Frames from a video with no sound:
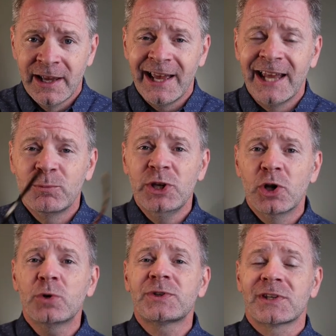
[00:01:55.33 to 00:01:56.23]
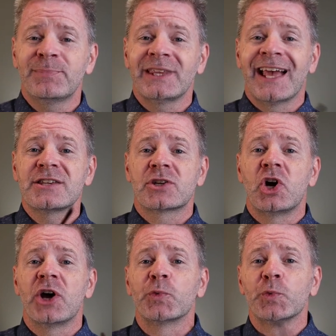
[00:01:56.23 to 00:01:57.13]
And we know something has
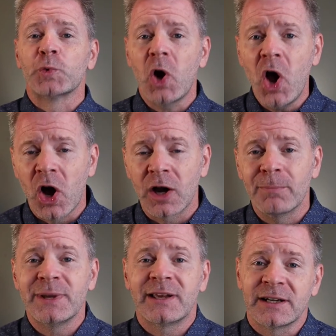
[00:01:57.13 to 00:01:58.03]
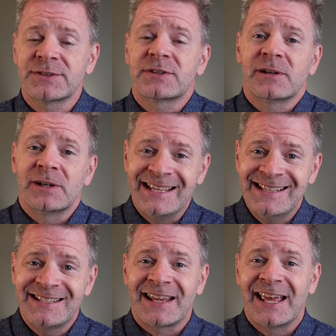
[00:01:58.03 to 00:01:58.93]
gone wrong because there
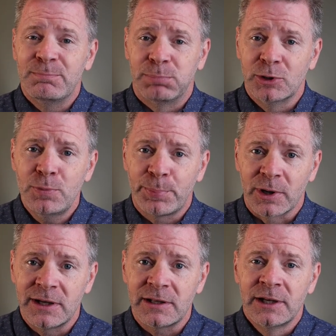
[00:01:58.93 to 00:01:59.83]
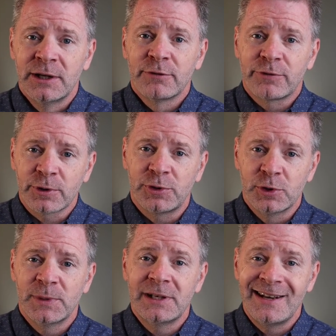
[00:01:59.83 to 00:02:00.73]
is a blueprint for
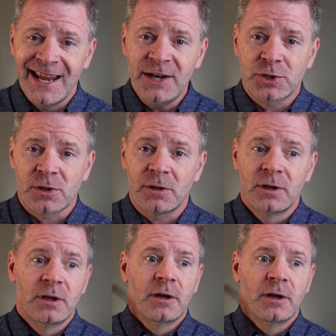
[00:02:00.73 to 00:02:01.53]
human nature